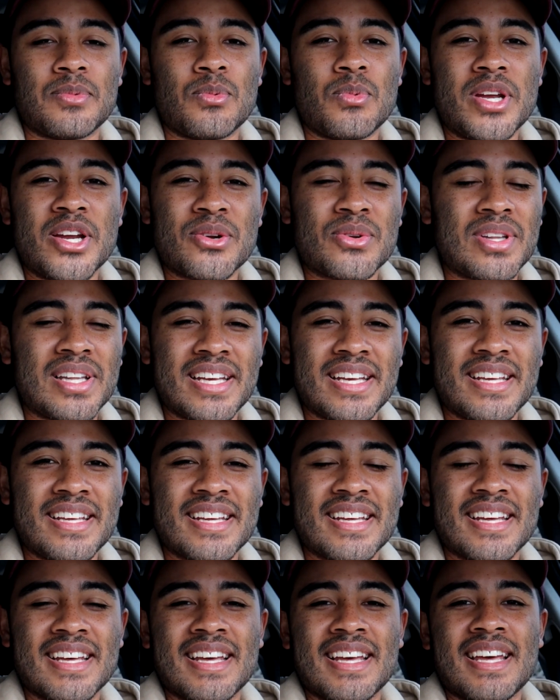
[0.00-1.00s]
weirdly.
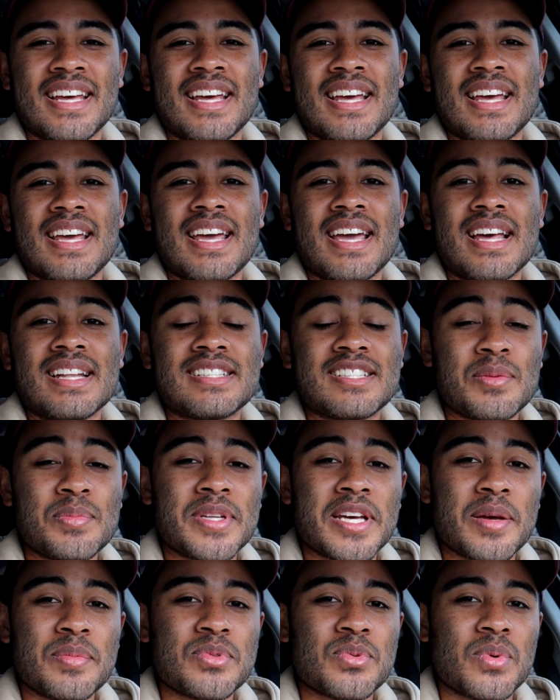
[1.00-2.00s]
And
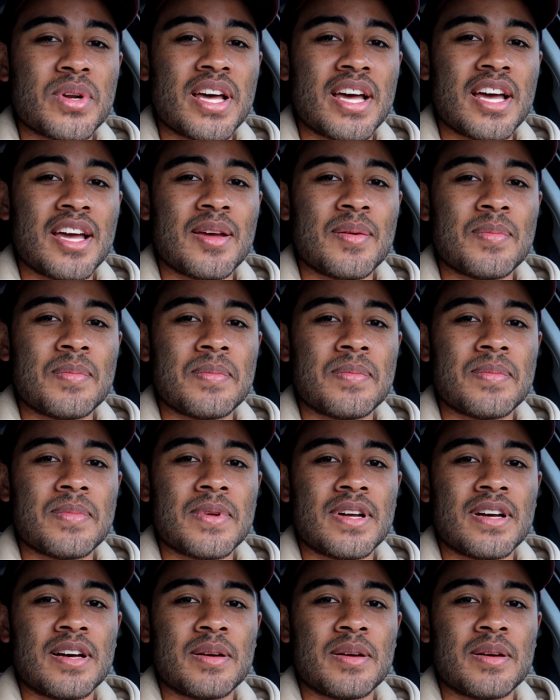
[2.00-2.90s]
sometimes when I'm